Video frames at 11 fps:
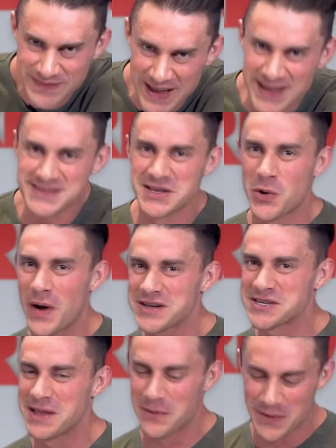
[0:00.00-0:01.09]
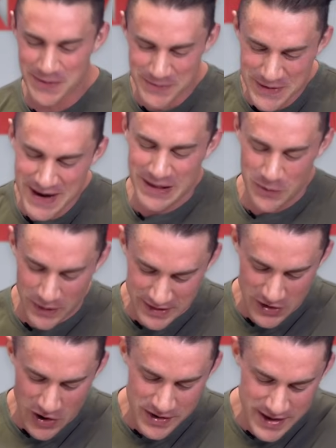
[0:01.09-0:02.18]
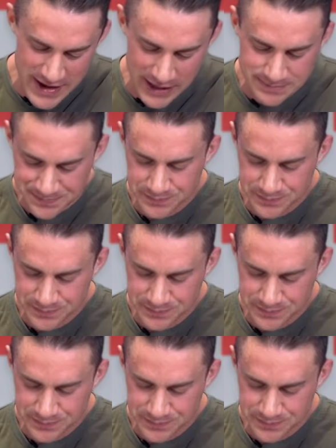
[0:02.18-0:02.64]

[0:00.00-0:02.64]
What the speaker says: Is the question that we really want to know here.